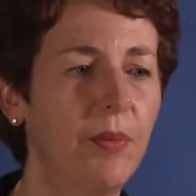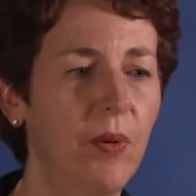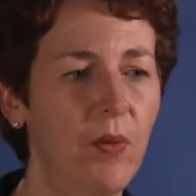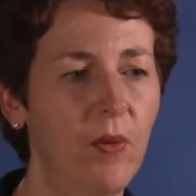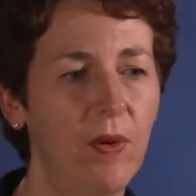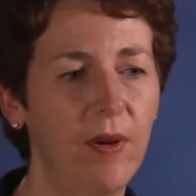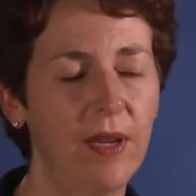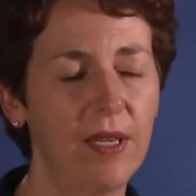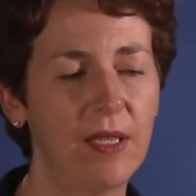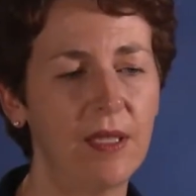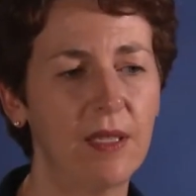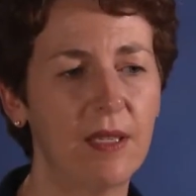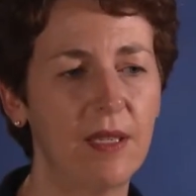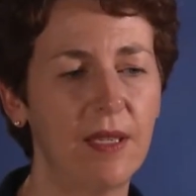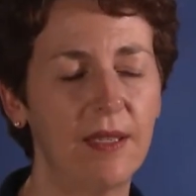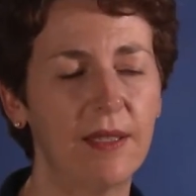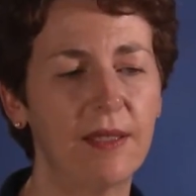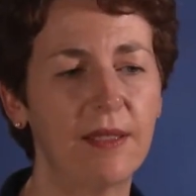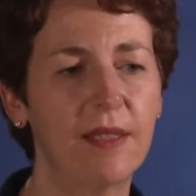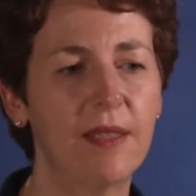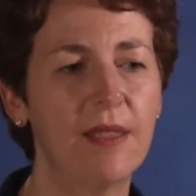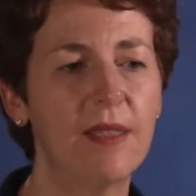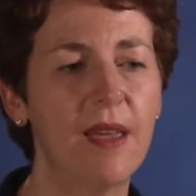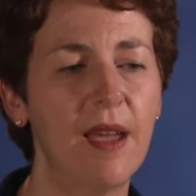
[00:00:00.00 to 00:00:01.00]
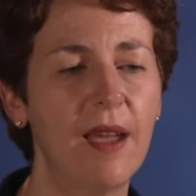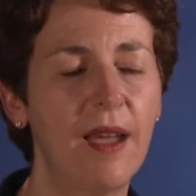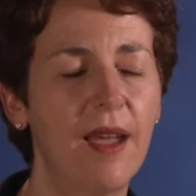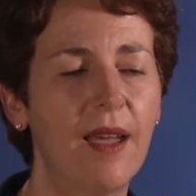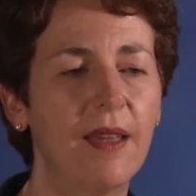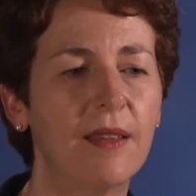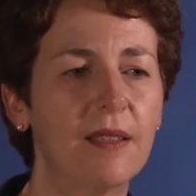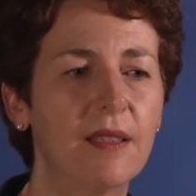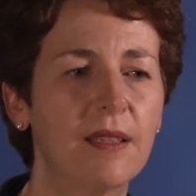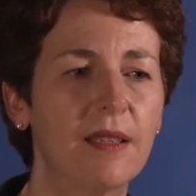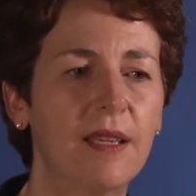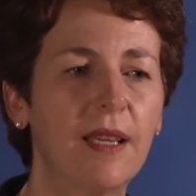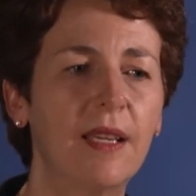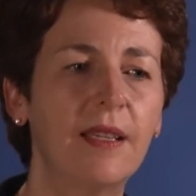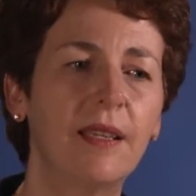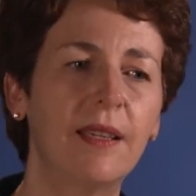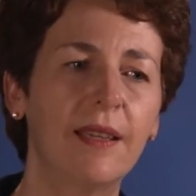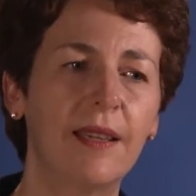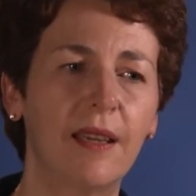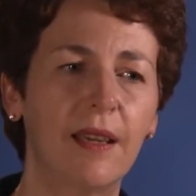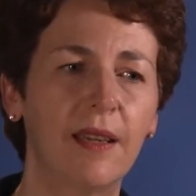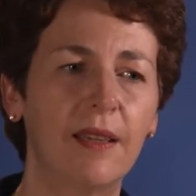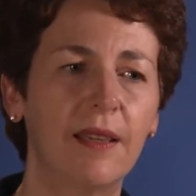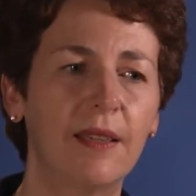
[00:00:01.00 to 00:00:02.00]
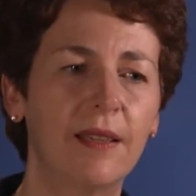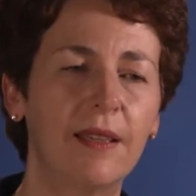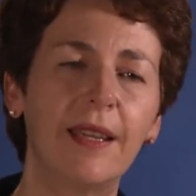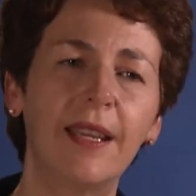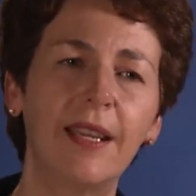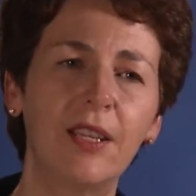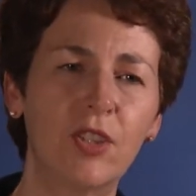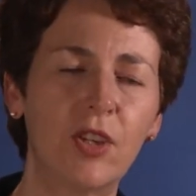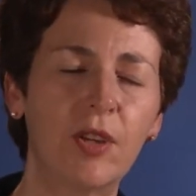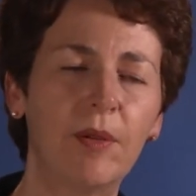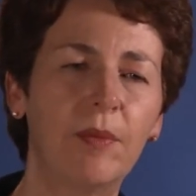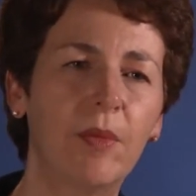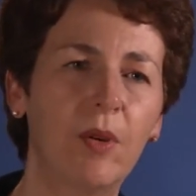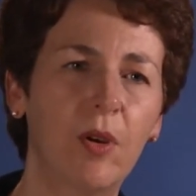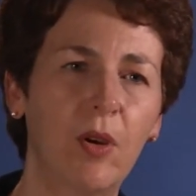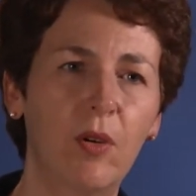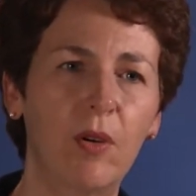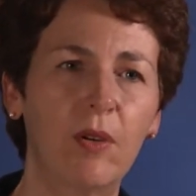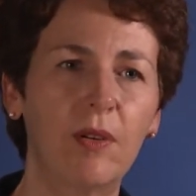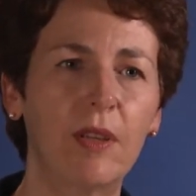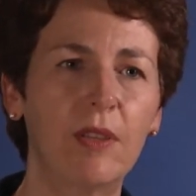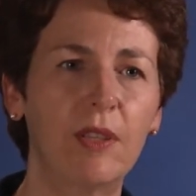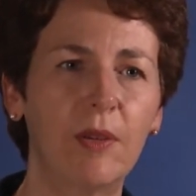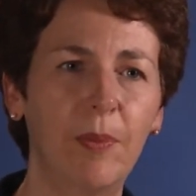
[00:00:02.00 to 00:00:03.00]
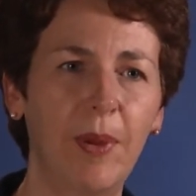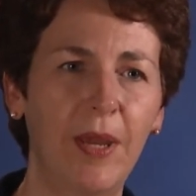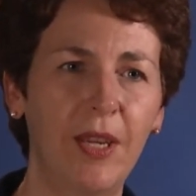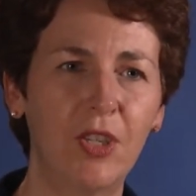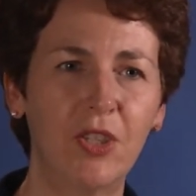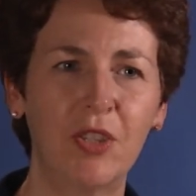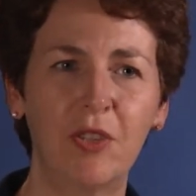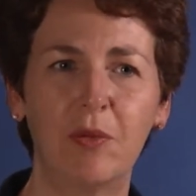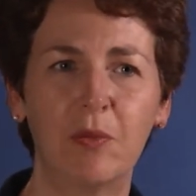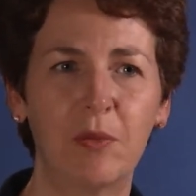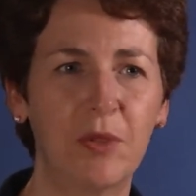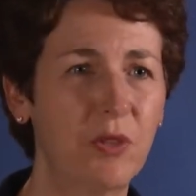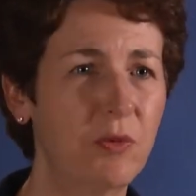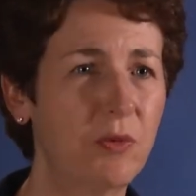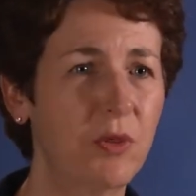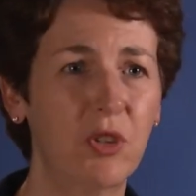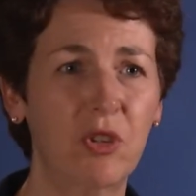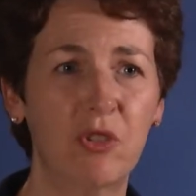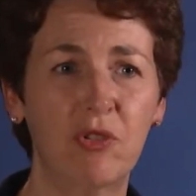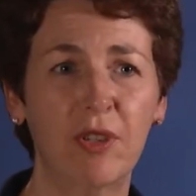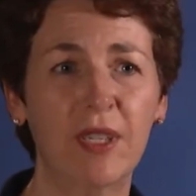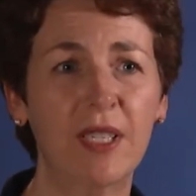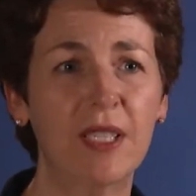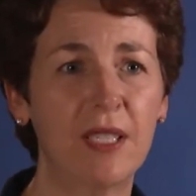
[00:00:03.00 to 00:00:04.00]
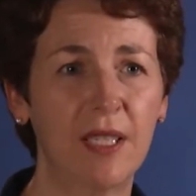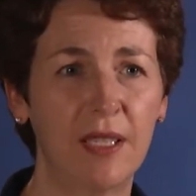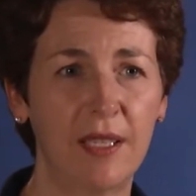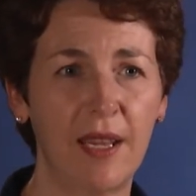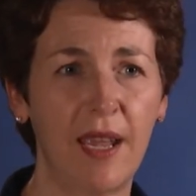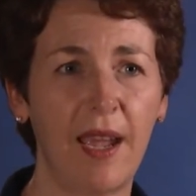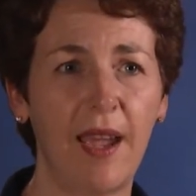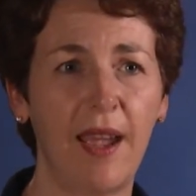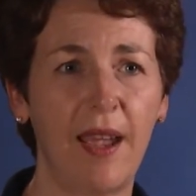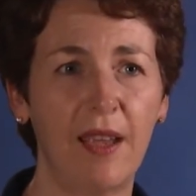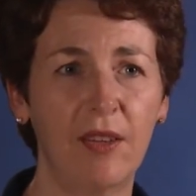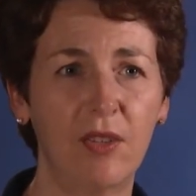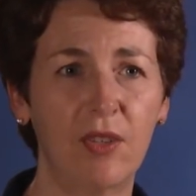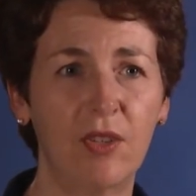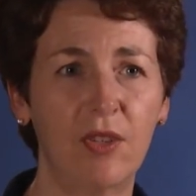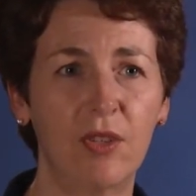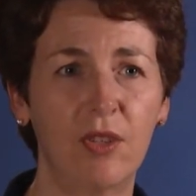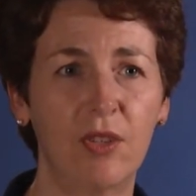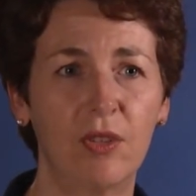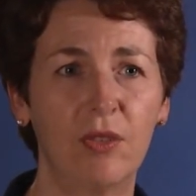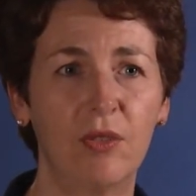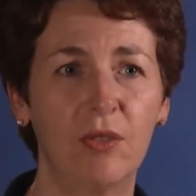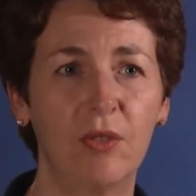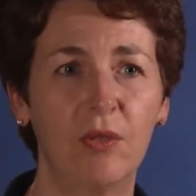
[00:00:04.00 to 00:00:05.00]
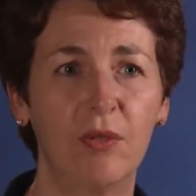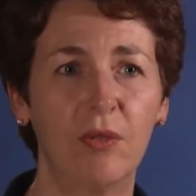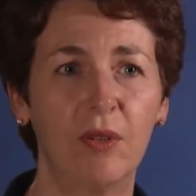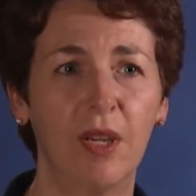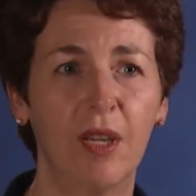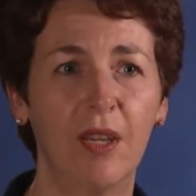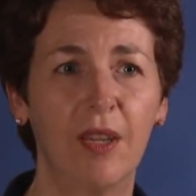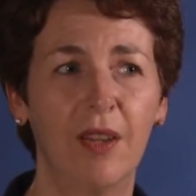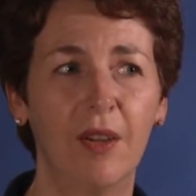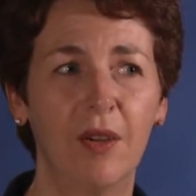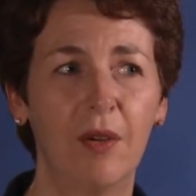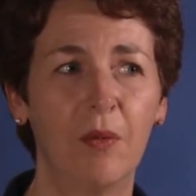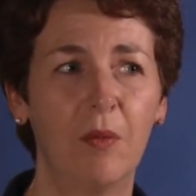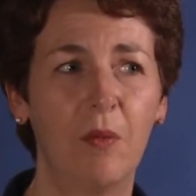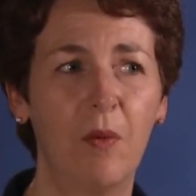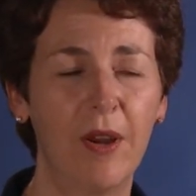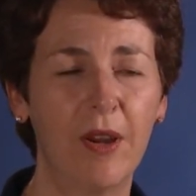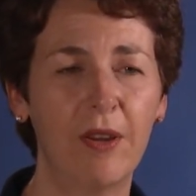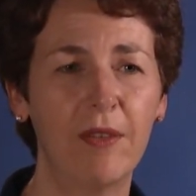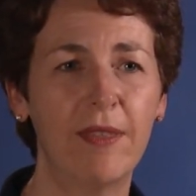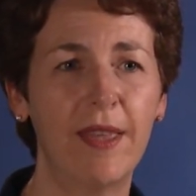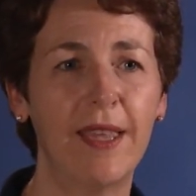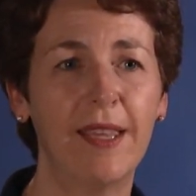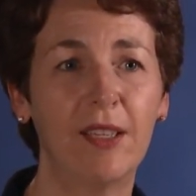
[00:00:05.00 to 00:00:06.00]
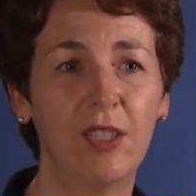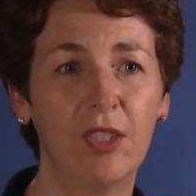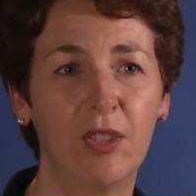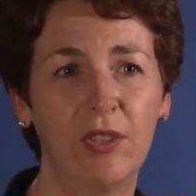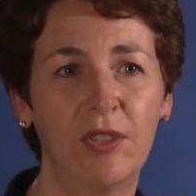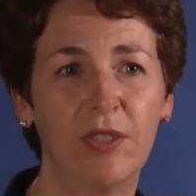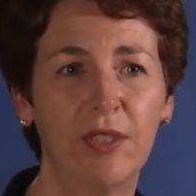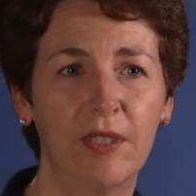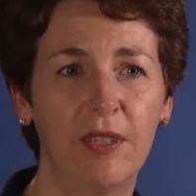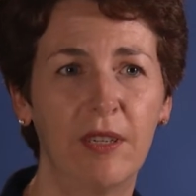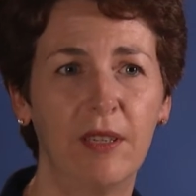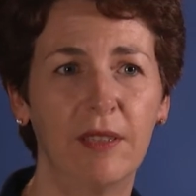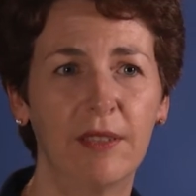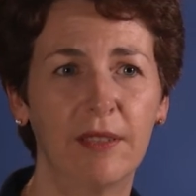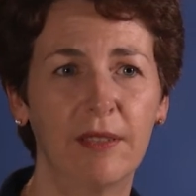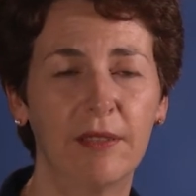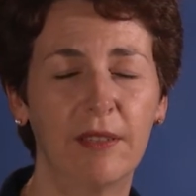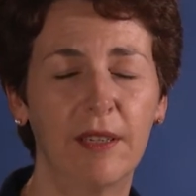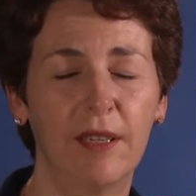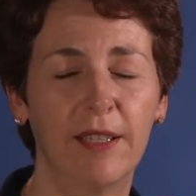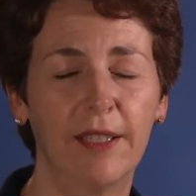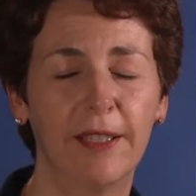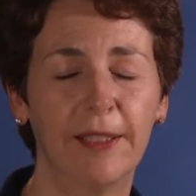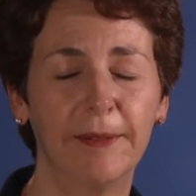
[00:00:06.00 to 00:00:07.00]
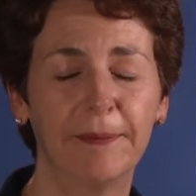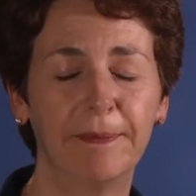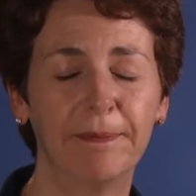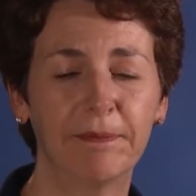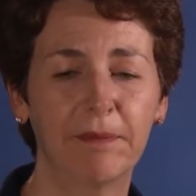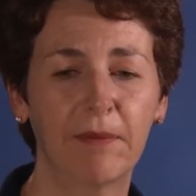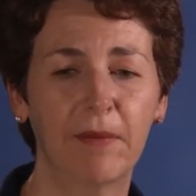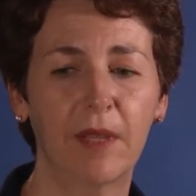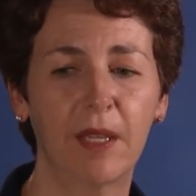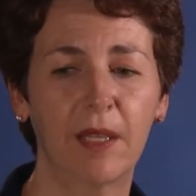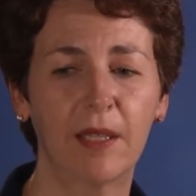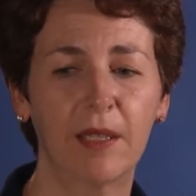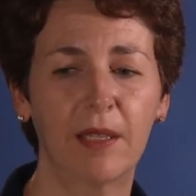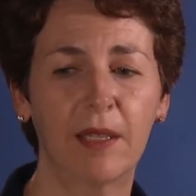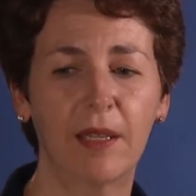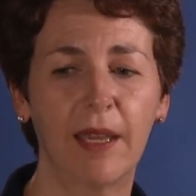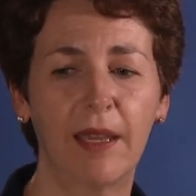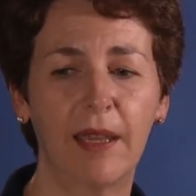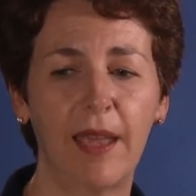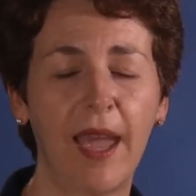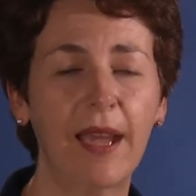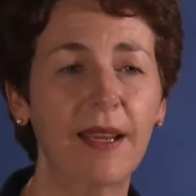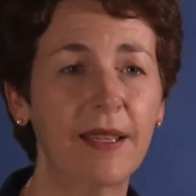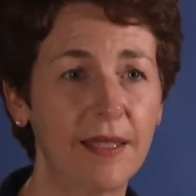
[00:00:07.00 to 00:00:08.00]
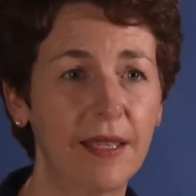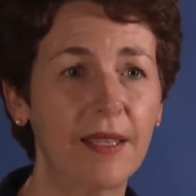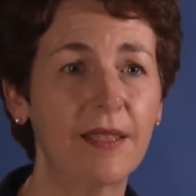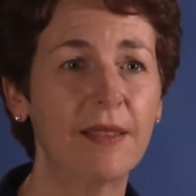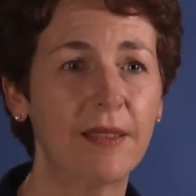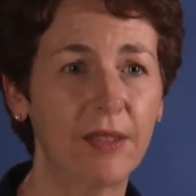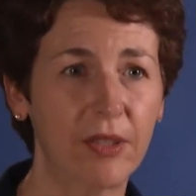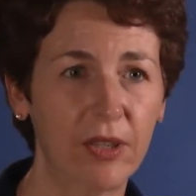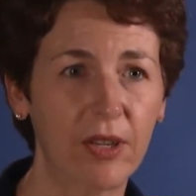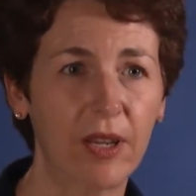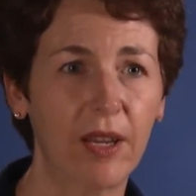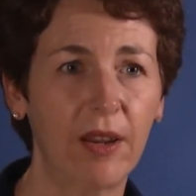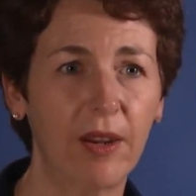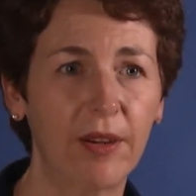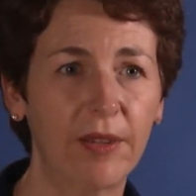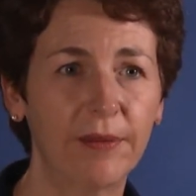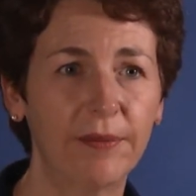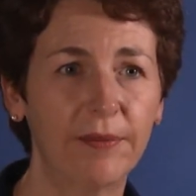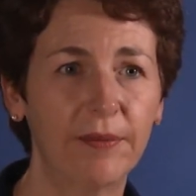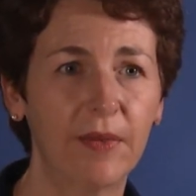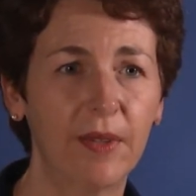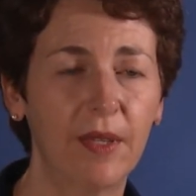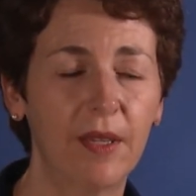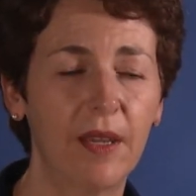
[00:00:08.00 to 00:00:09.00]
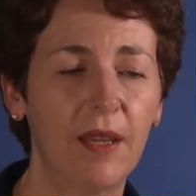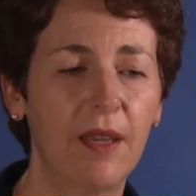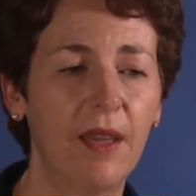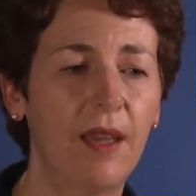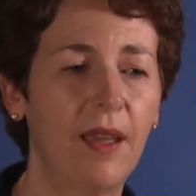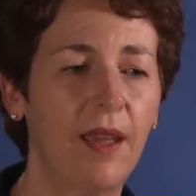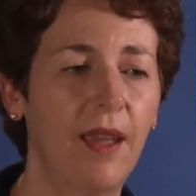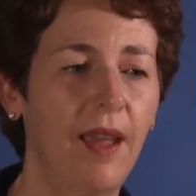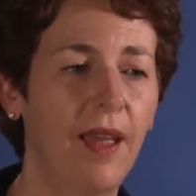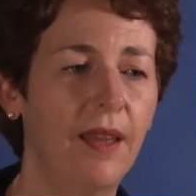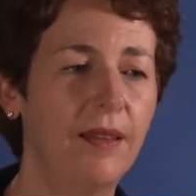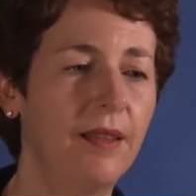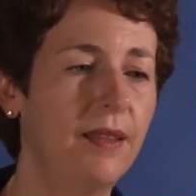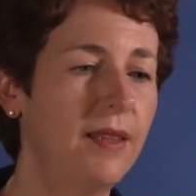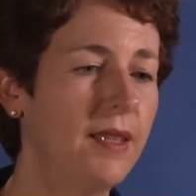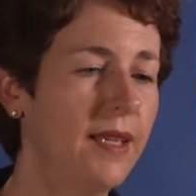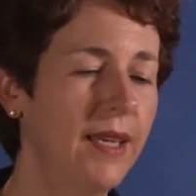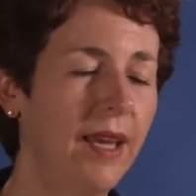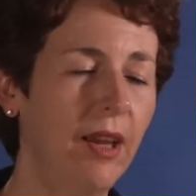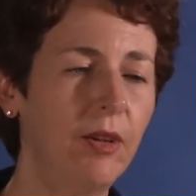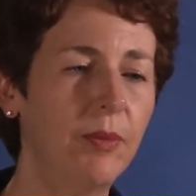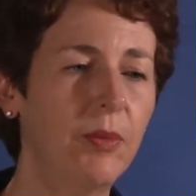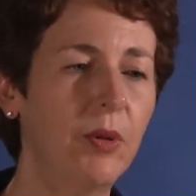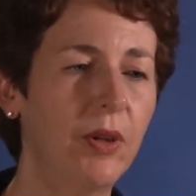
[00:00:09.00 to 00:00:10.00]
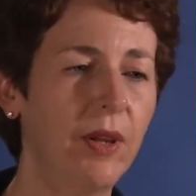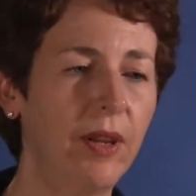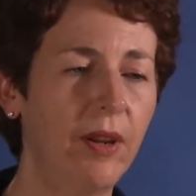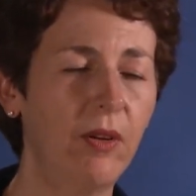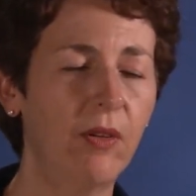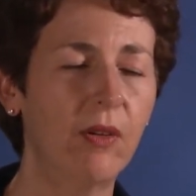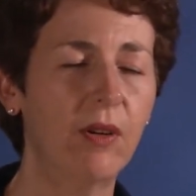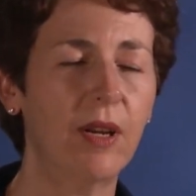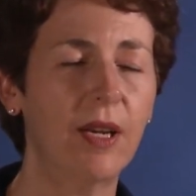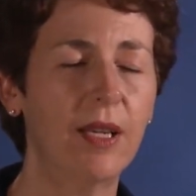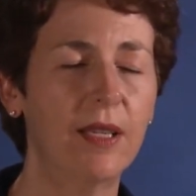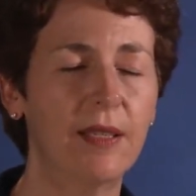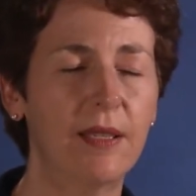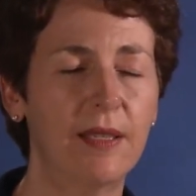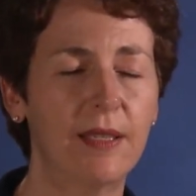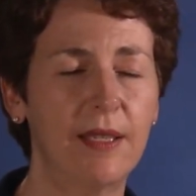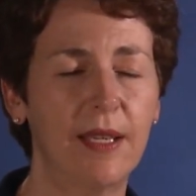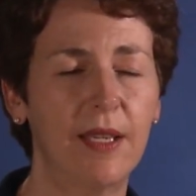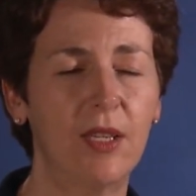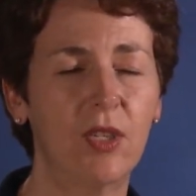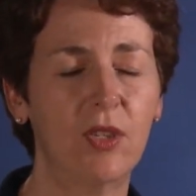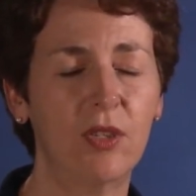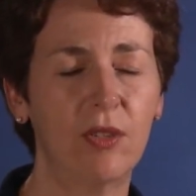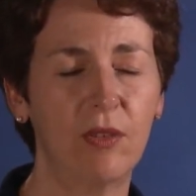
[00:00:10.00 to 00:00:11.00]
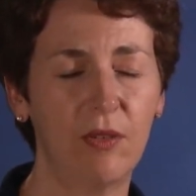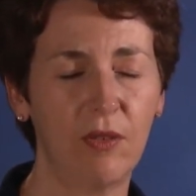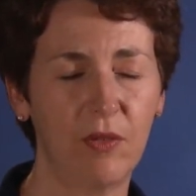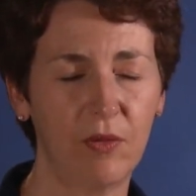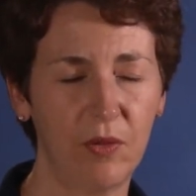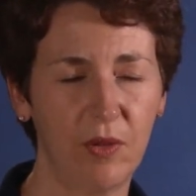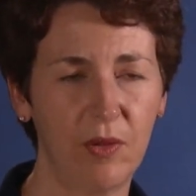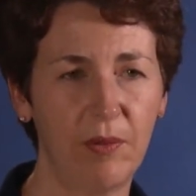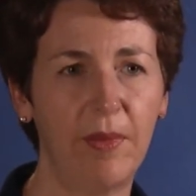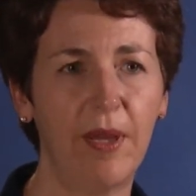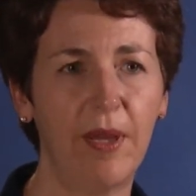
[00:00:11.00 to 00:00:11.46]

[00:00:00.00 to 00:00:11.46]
point is that in an HMO, the patient was restricted as to where they could access their care. And in the Accountable Care Organization, through the